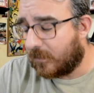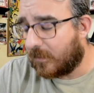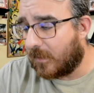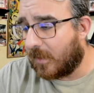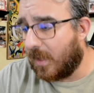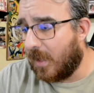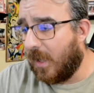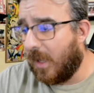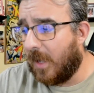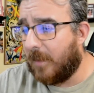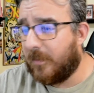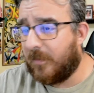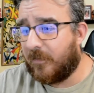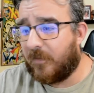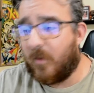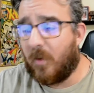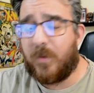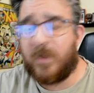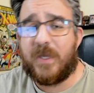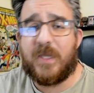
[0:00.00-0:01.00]
Uh,
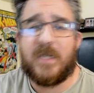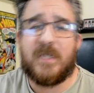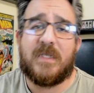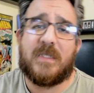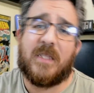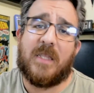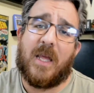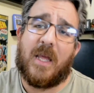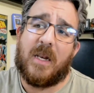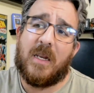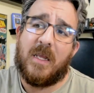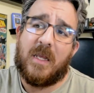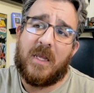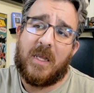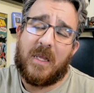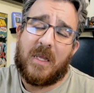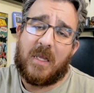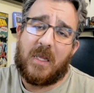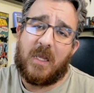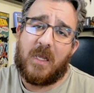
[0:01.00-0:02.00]
before we get into that,
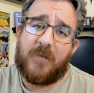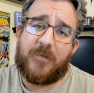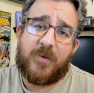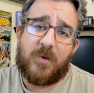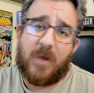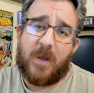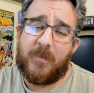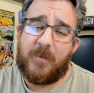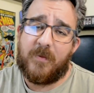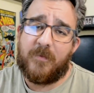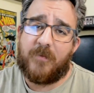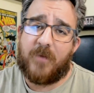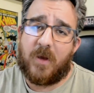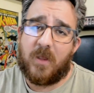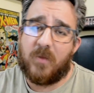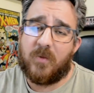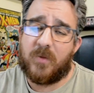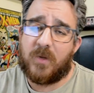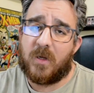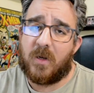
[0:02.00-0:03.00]
if you have been
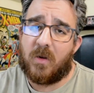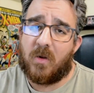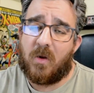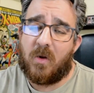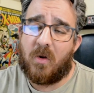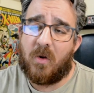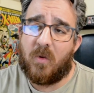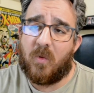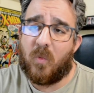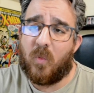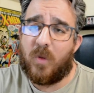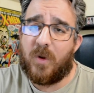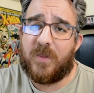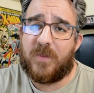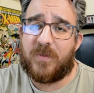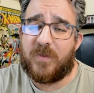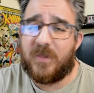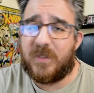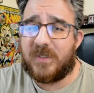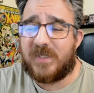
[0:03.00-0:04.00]
following along
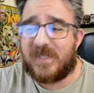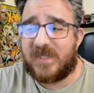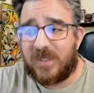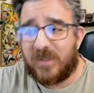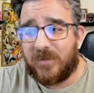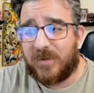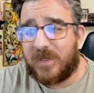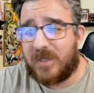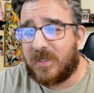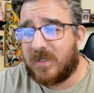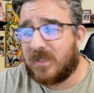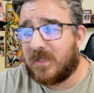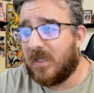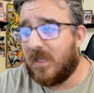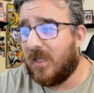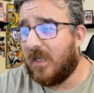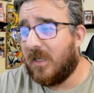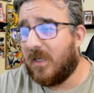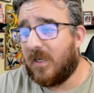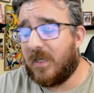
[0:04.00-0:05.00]
with this series,
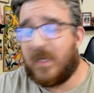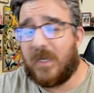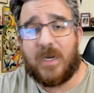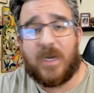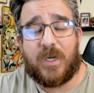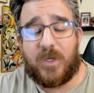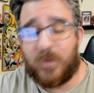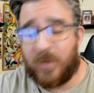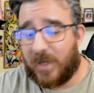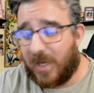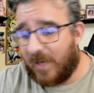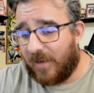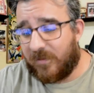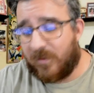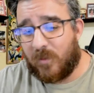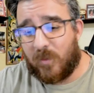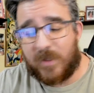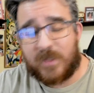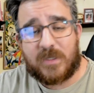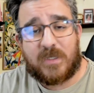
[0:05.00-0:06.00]
again, I do it
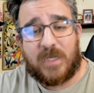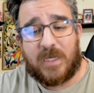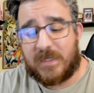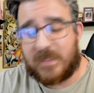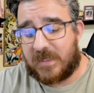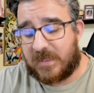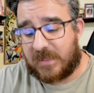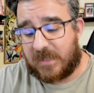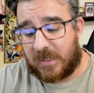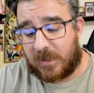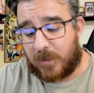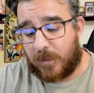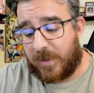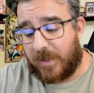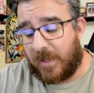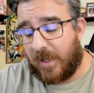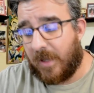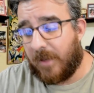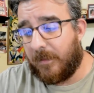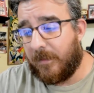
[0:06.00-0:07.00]
every Wednesdays at 6
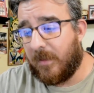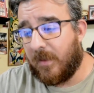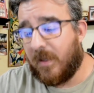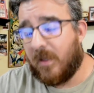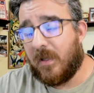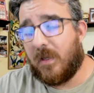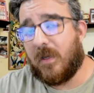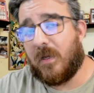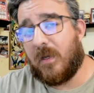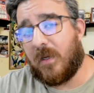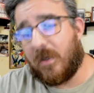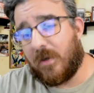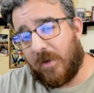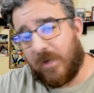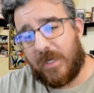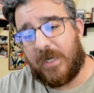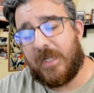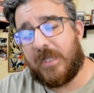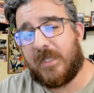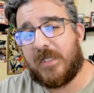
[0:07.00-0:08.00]
p.m. Uh, go
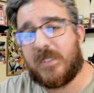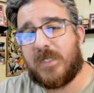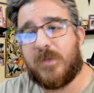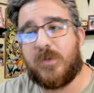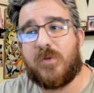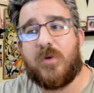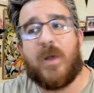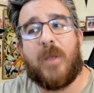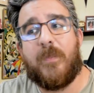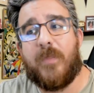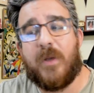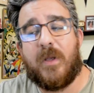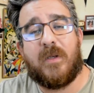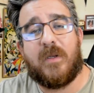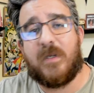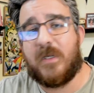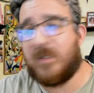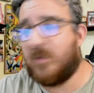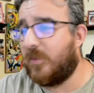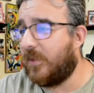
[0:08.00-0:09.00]
ahead and hit the subscribe button
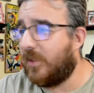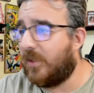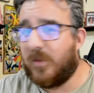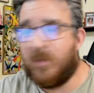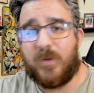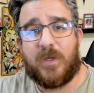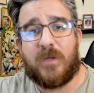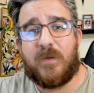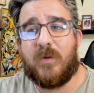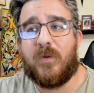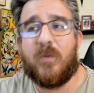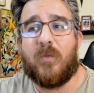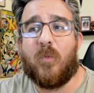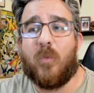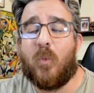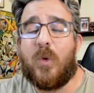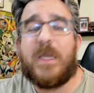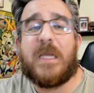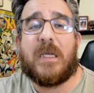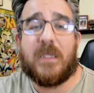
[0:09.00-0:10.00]
because we do it
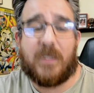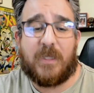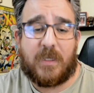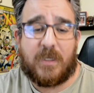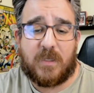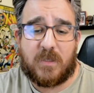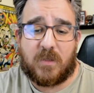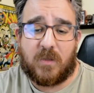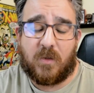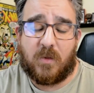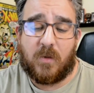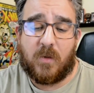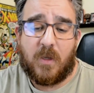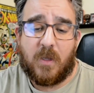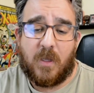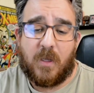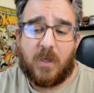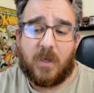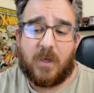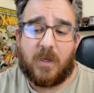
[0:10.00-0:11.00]
weekly. So
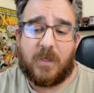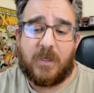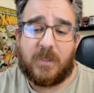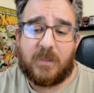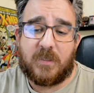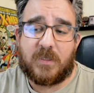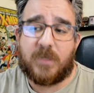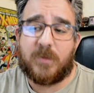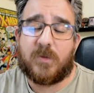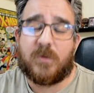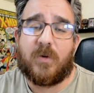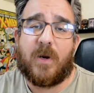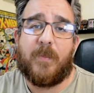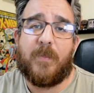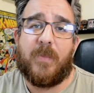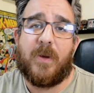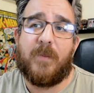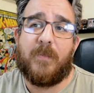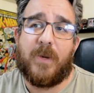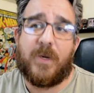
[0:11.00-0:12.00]
uh, hit the
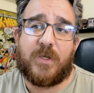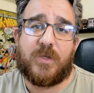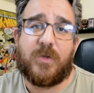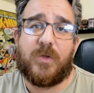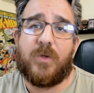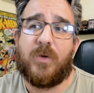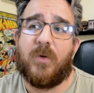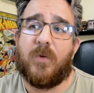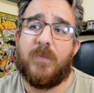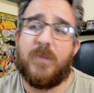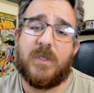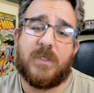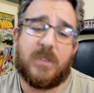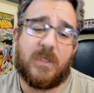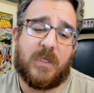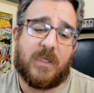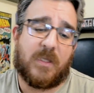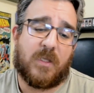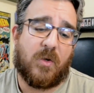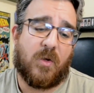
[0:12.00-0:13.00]
subscribe button, make sure you don't miss
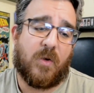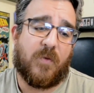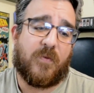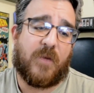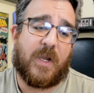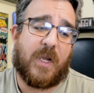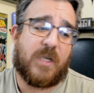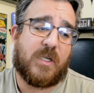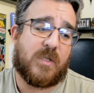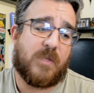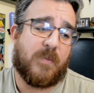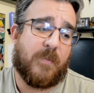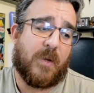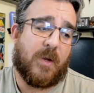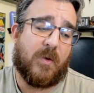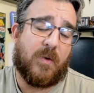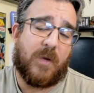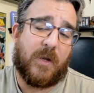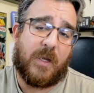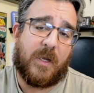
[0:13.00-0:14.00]
it, hit the notification
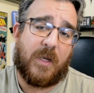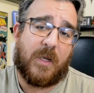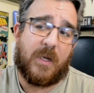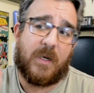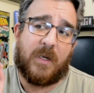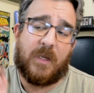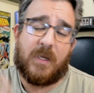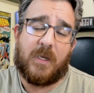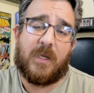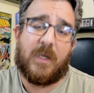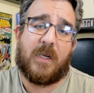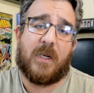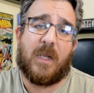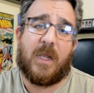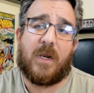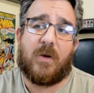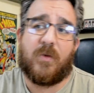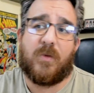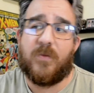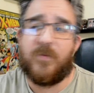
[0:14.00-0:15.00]
bell, and hit
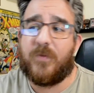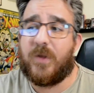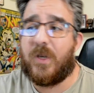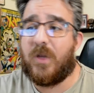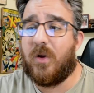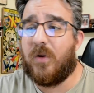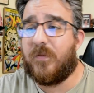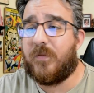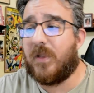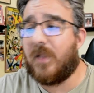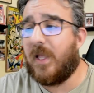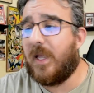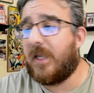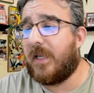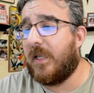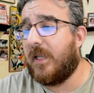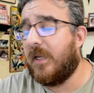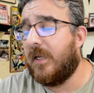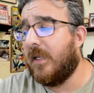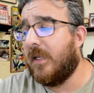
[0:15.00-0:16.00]
like on the video if you like it.